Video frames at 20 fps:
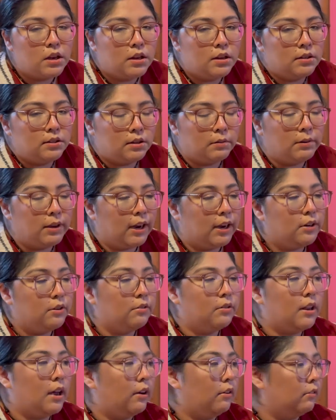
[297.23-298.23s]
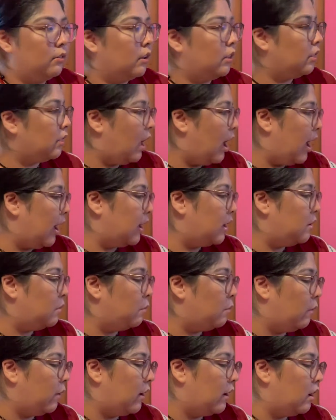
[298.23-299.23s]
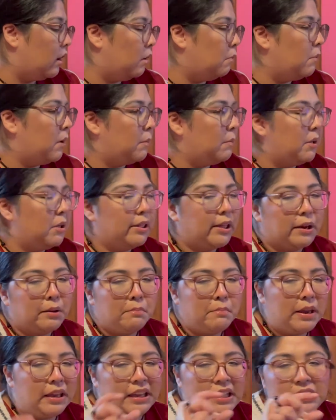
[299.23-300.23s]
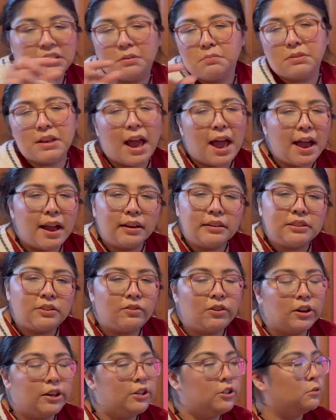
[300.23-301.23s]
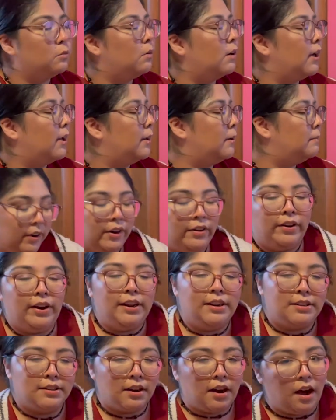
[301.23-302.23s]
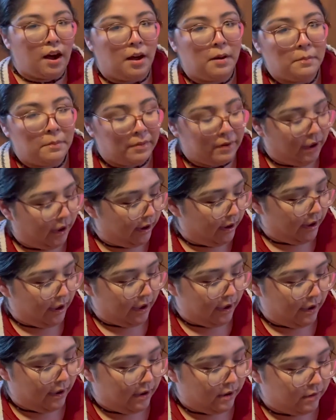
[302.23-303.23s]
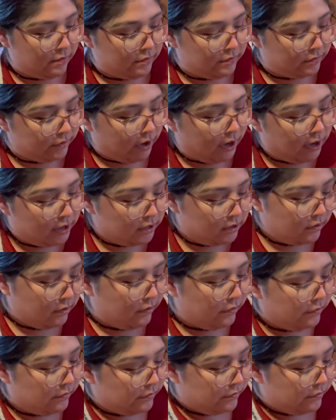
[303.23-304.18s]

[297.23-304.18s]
something I do down the line, where maybe like making some tags for each one. Very top, I have kind of